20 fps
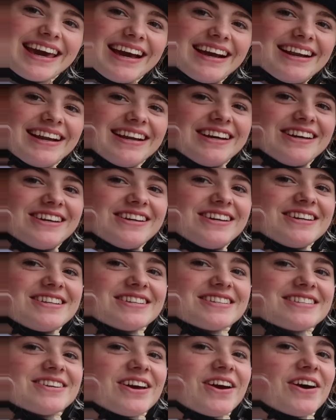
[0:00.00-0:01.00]
England,
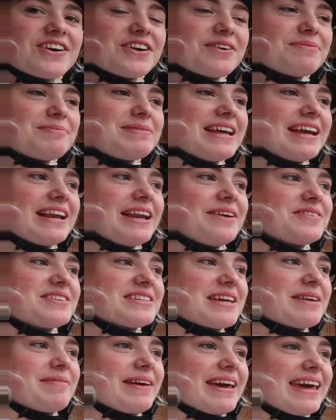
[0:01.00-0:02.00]
so I don't particularly want
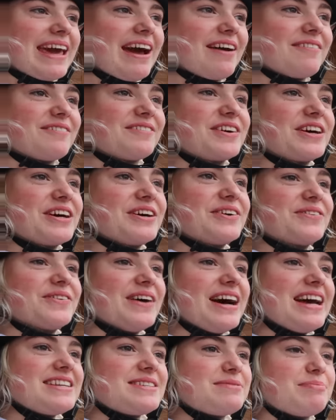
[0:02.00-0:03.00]
to get my camera
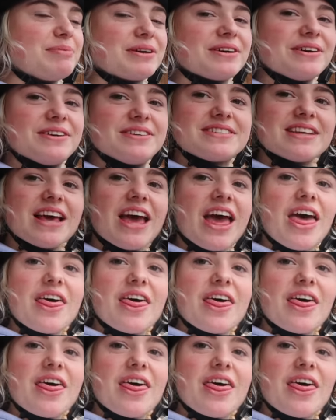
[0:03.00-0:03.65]
wet because